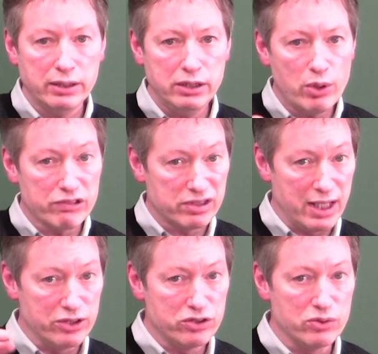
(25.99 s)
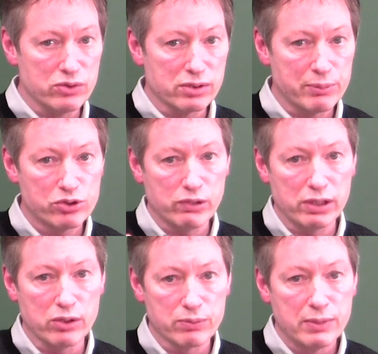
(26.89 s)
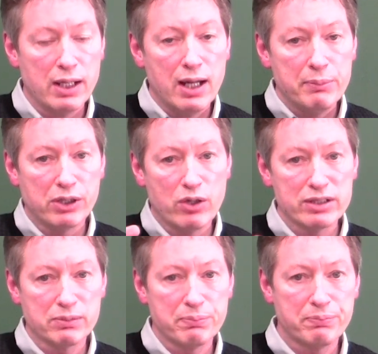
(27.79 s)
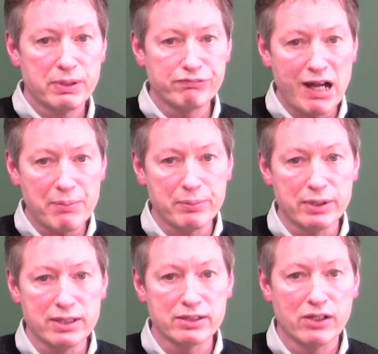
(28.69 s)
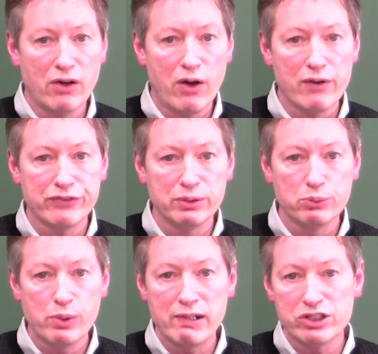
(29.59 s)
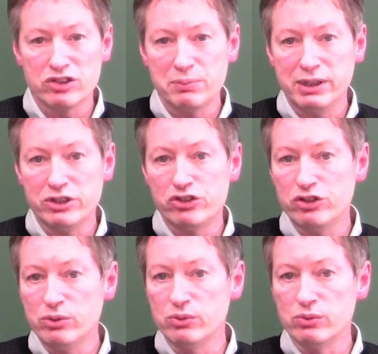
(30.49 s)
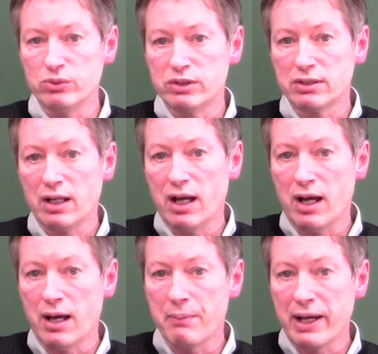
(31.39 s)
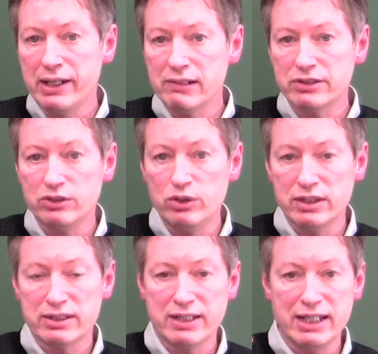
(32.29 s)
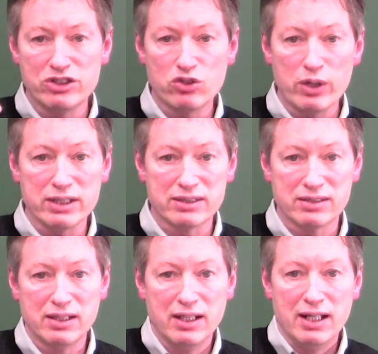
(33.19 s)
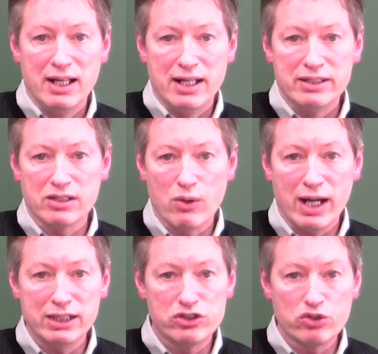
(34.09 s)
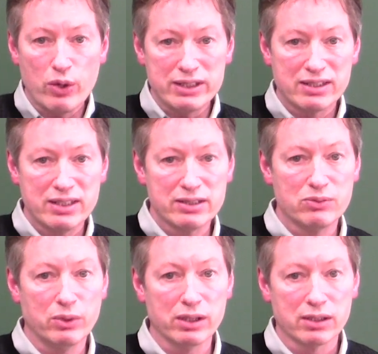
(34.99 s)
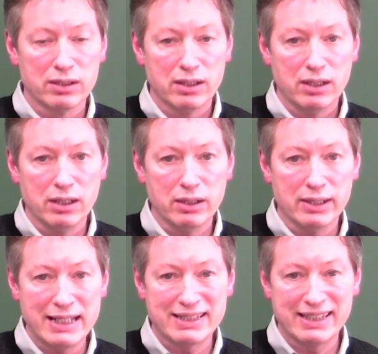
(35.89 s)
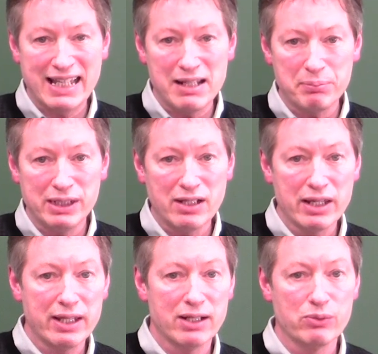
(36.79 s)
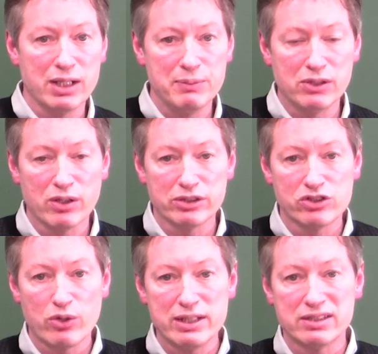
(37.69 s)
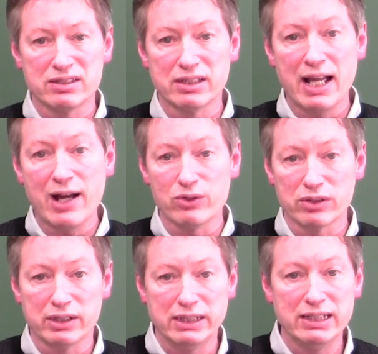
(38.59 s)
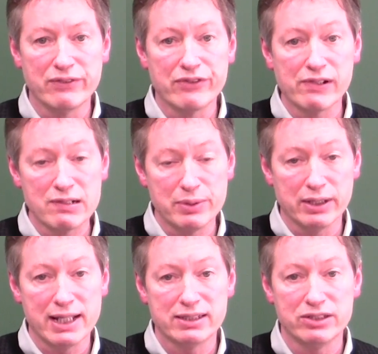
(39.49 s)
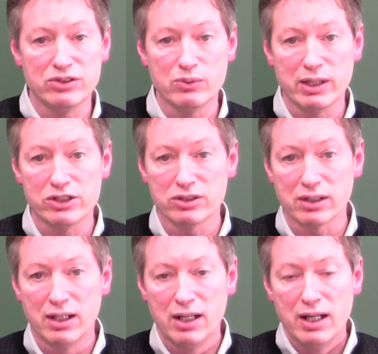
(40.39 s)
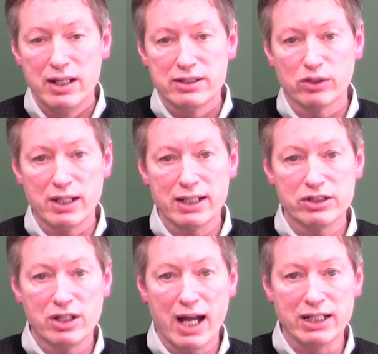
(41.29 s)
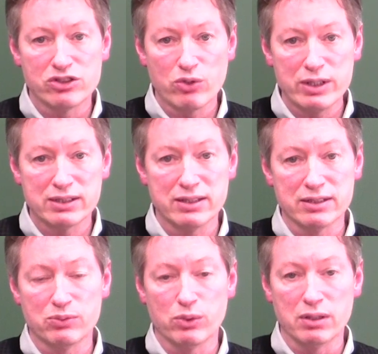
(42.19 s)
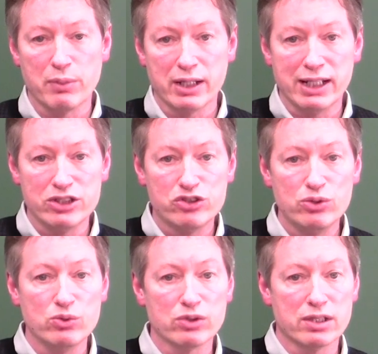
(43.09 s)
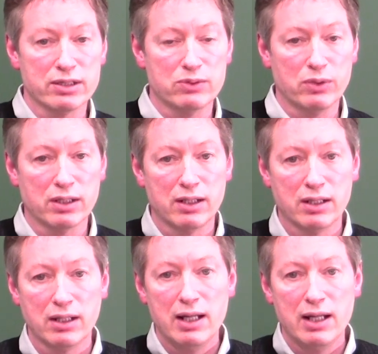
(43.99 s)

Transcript: You understand choose, I'm sure you do. Because the problem is, often where it should be choose, I hear students say choice. So I choice this one. That can't be done that way because choice is a noun. You need a verb in that situation. So not I choice this one, but I choose this one.